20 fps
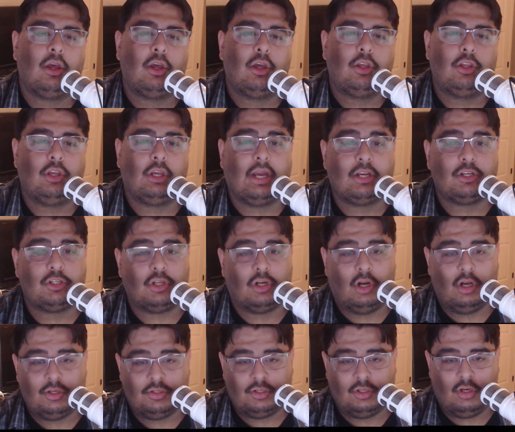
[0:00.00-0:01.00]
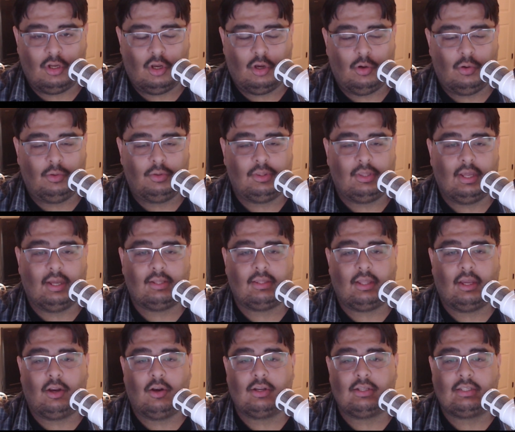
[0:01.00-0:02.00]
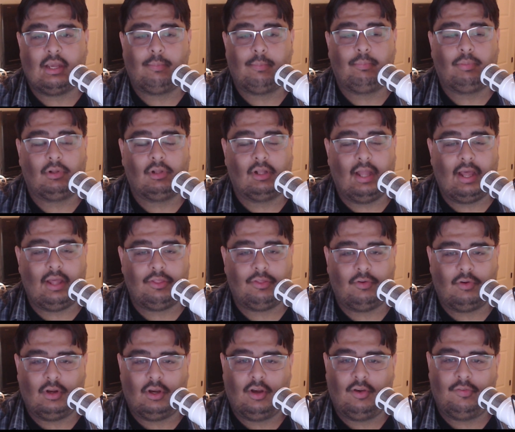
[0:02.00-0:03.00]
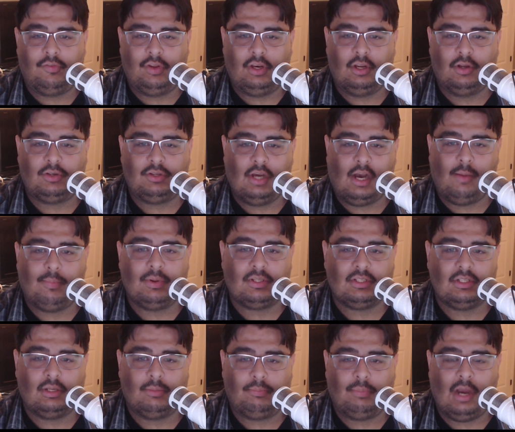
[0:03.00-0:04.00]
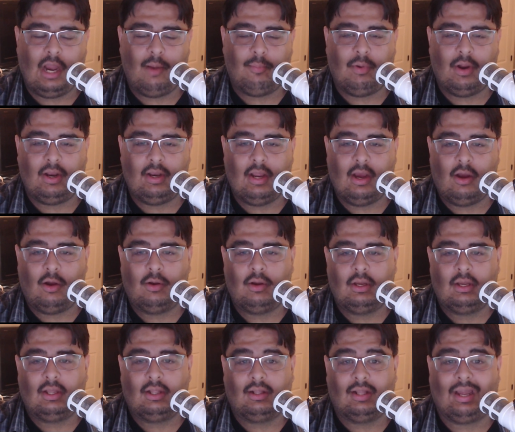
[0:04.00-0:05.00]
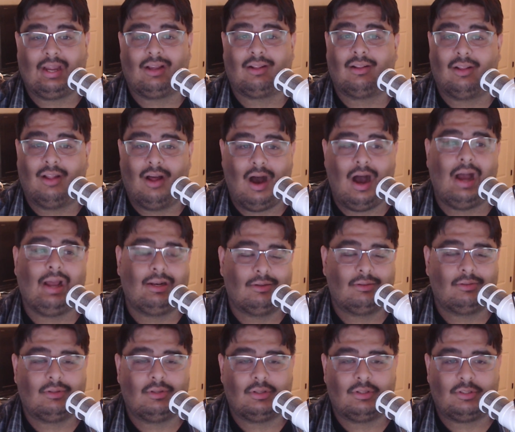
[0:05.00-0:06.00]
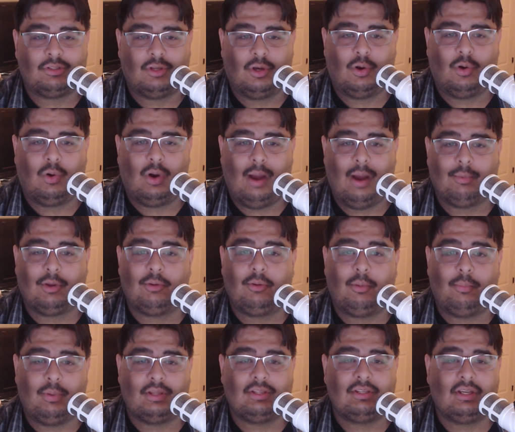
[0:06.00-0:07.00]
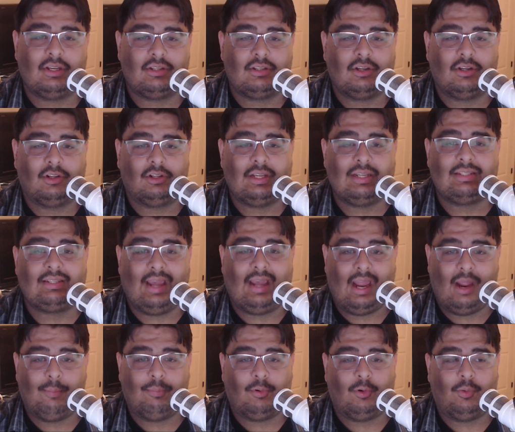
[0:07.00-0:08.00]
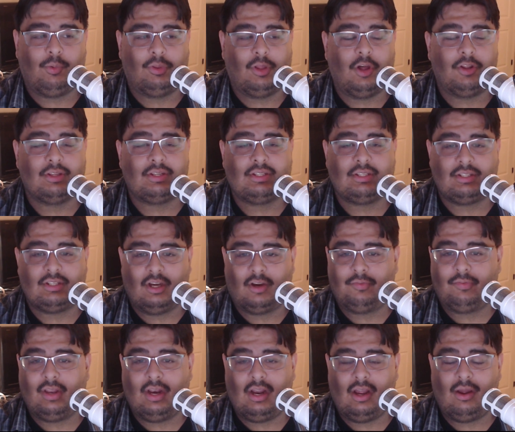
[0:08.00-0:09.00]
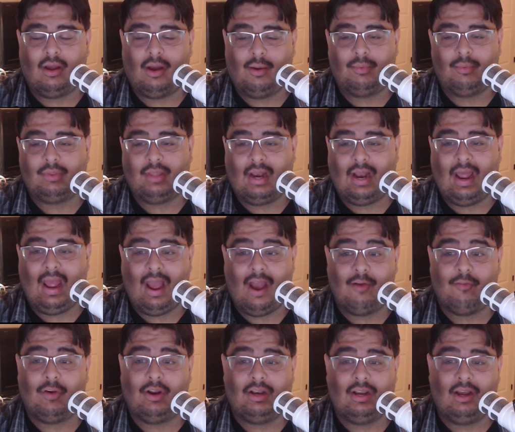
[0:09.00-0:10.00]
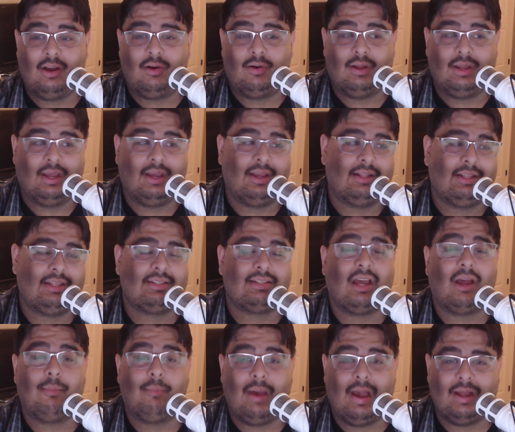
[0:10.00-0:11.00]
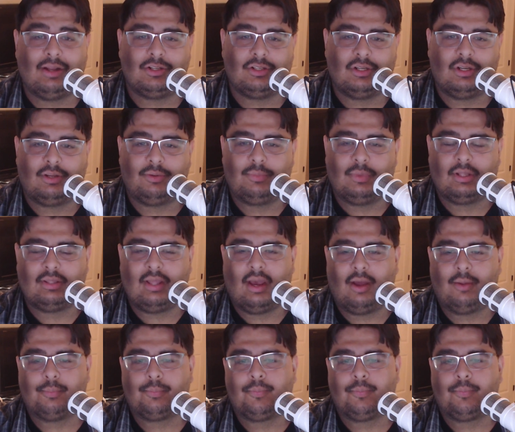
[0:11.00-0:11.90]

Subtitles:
You guys should also know that there is a plethora of video topics in the pipe right now, like a lot. So I'm going to be busy until at least April with all this stuff that I have right now. At least I imagine it like that.